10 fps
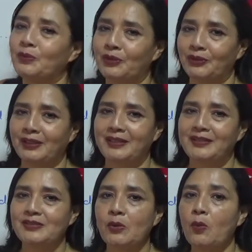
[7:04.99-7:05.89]
work.
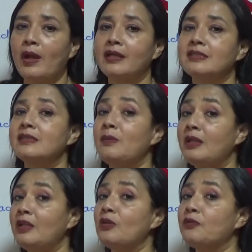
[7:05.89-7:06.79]
So what's the
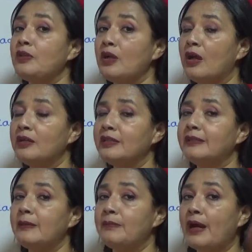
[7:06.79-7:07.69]
meaning of yard?
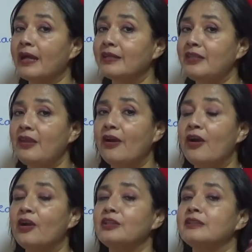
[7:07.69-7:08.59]
The
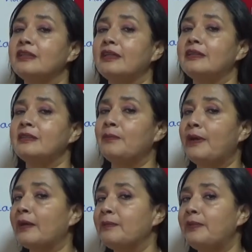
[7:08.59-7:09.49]
backyard and the
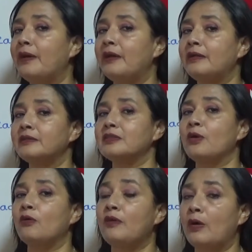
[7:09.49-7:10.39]
back part
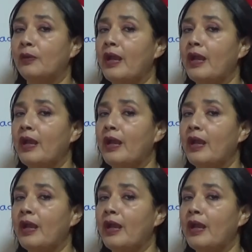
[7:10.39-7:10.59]
of our